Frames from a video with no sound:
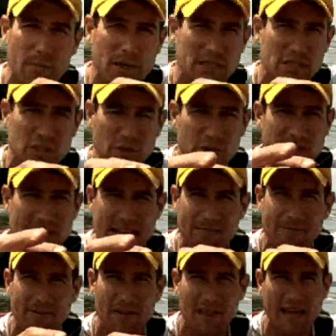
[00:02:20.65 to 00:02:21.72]
As soon as they
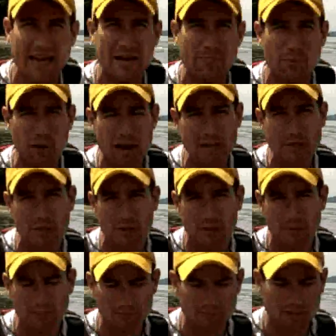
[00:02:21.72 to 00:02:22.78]
feel any pressure,
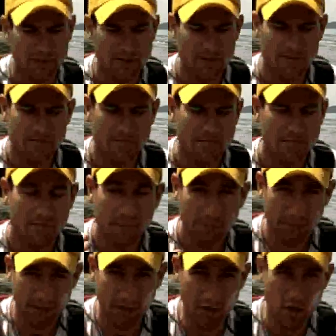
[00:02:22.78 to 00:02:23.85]

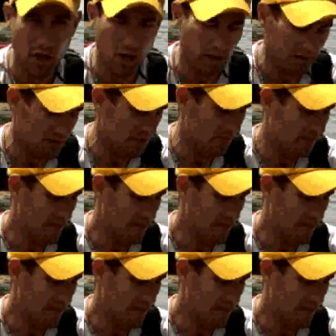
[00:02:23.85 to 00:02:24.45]
they're hooked.